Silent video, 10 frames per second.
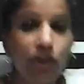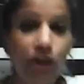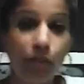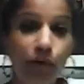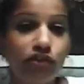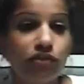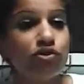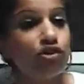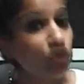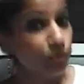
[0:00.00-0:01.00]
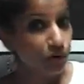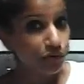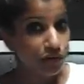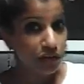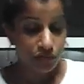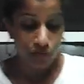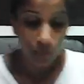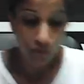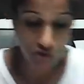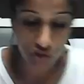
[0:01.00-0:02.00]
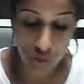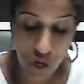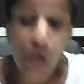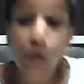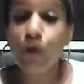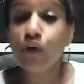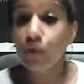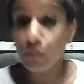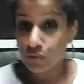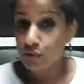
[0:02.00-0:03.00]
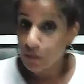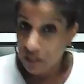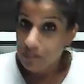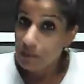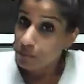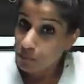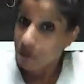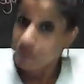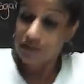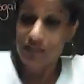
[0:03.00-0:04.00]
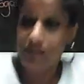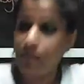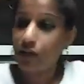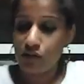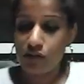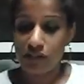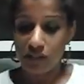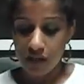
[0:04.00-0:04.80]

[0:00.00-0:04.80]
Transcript: You can post them to your profile if you want to. You can also keep them private because